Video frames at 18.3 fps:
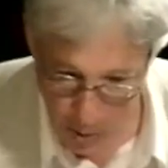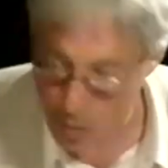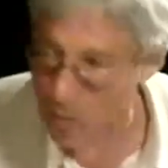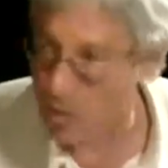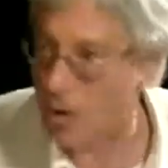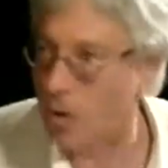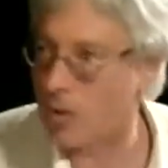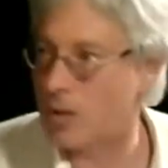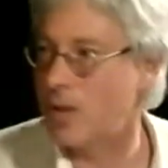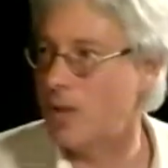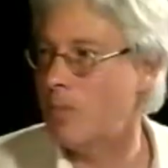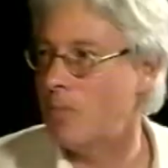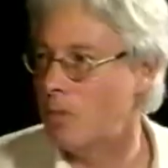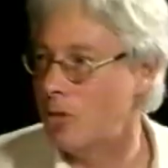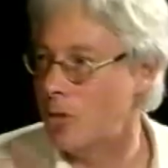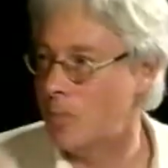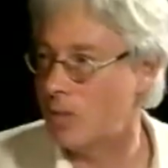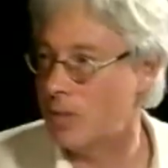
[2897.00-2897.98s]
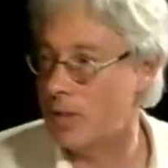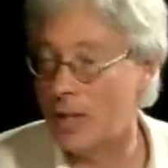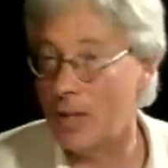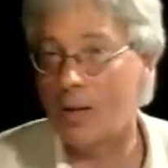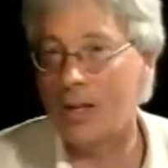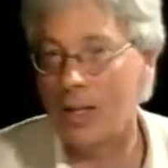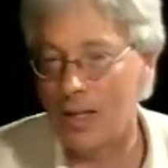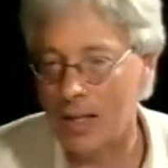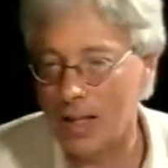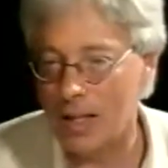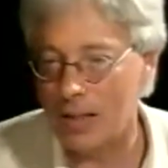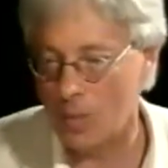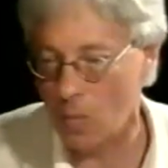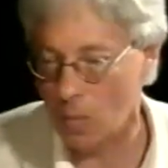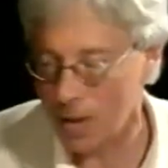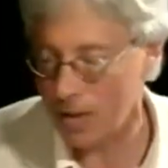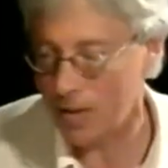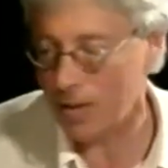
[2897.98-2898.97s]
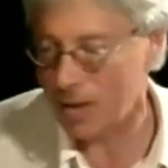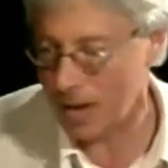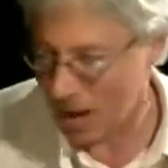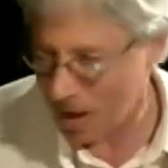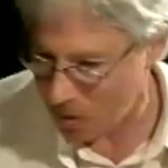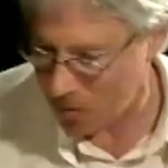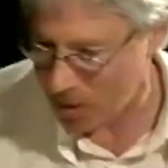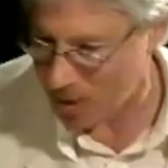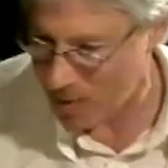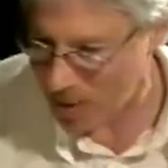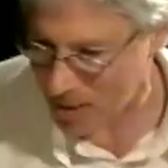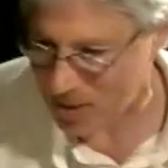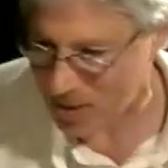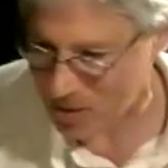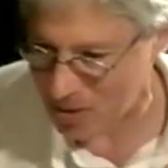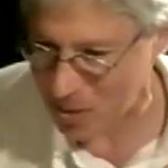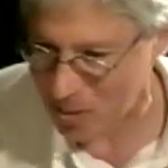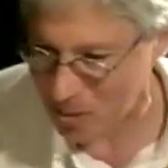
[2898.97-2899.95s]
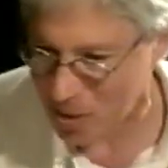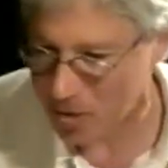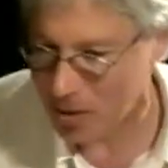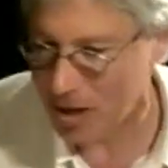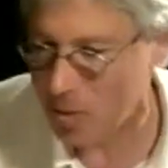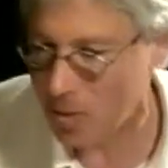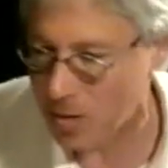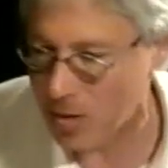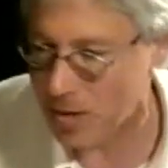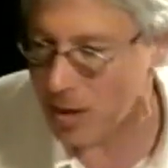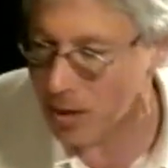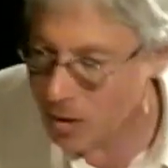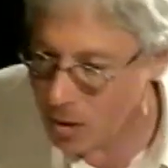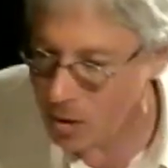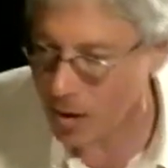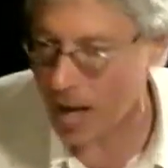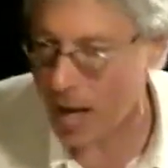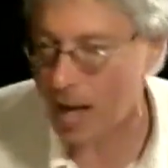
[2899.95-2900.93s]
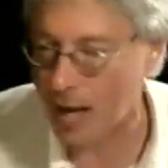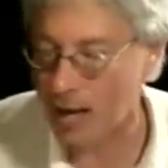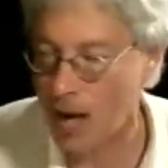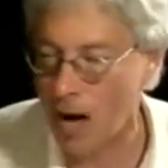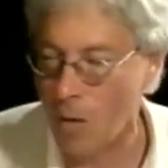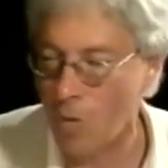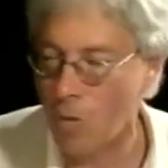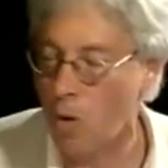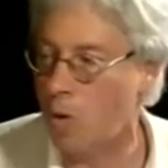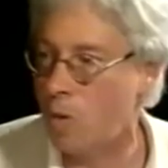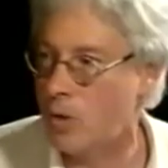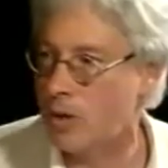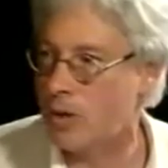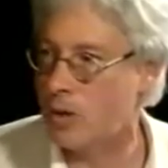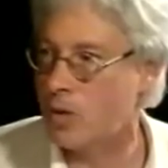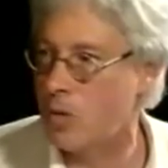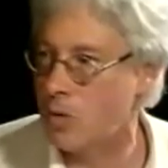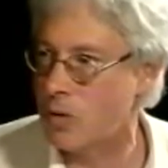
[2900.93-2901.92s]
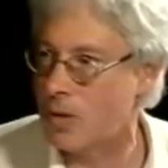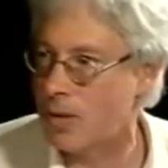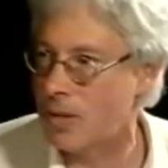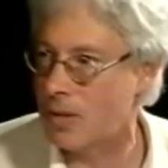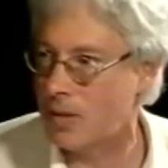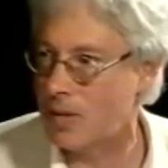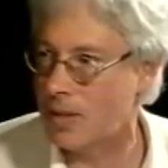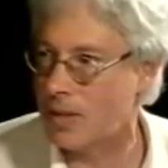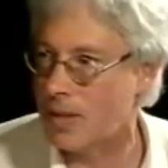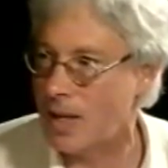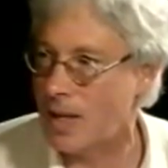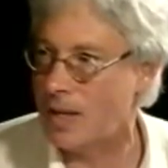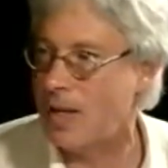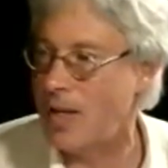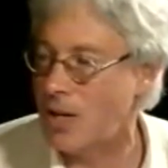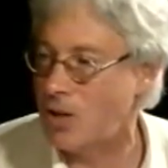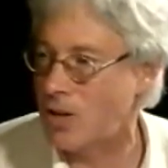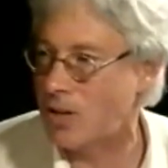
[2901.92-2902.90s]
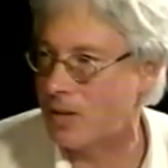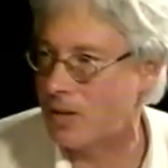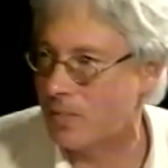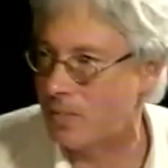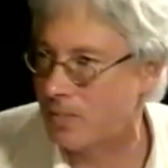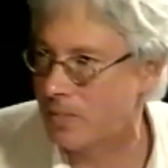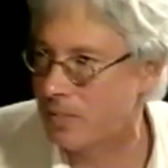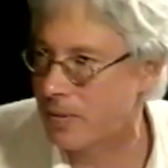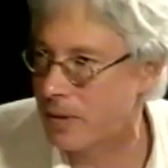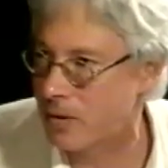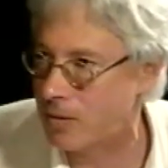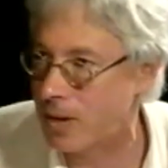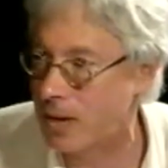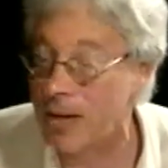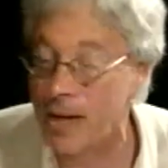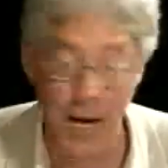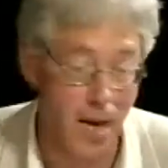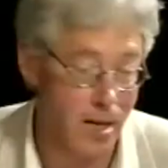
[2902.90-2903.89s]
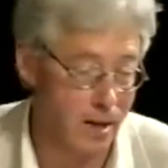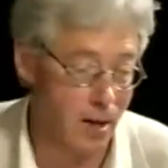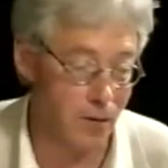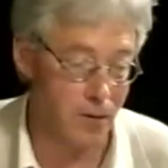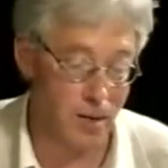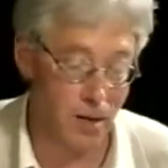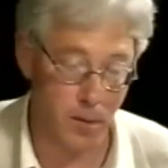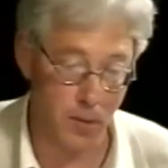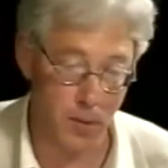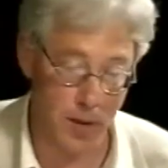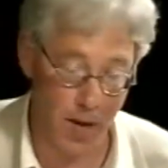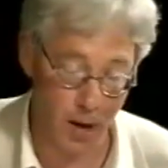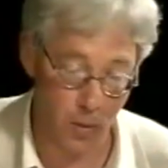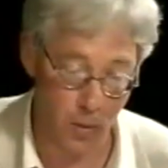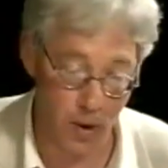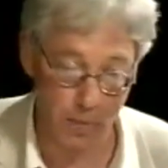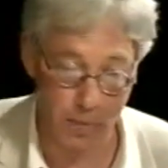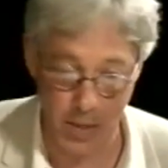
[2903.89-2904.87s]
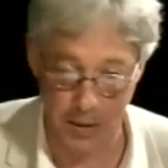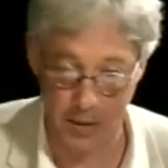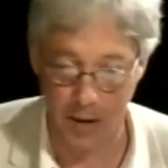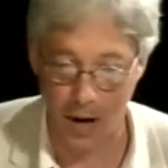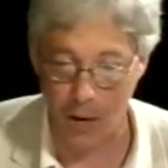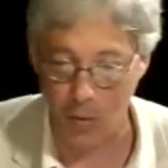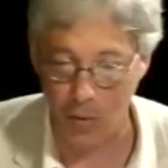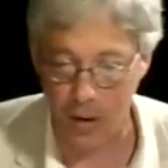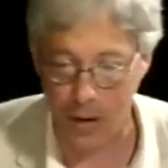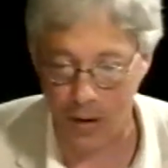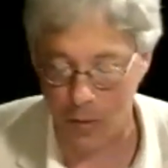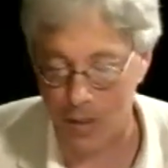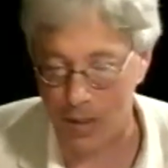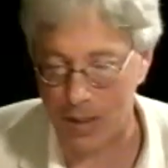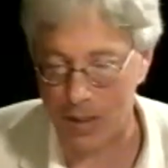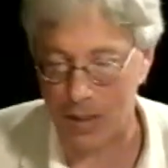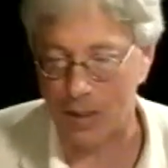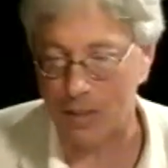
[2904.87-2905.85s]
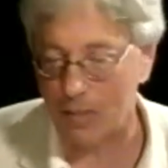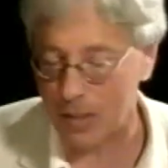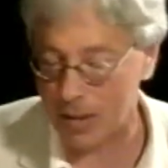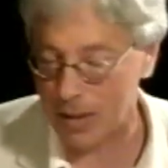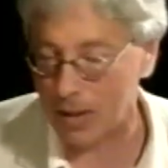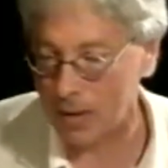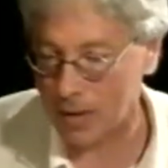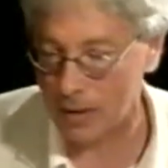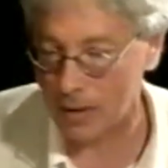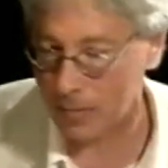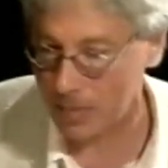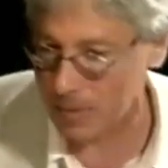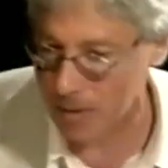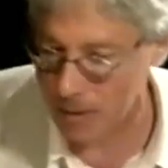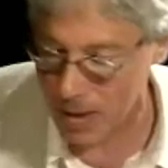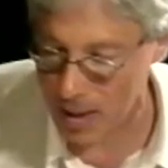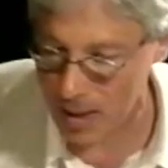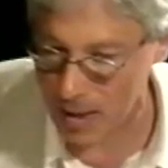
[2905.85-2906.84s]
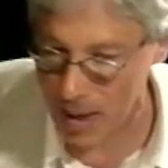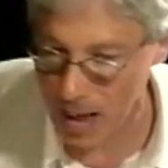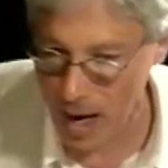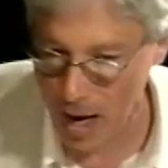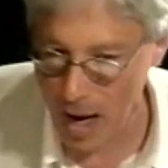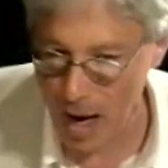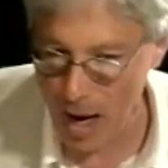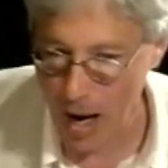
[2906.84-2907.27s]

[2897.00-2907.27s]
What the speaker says: local gossip, rumour and so on. Indeed, one of the whole dimensions of the project was to look at what were the sources of the citation. Right? So, for example, we had one piece of artwork which this girl did,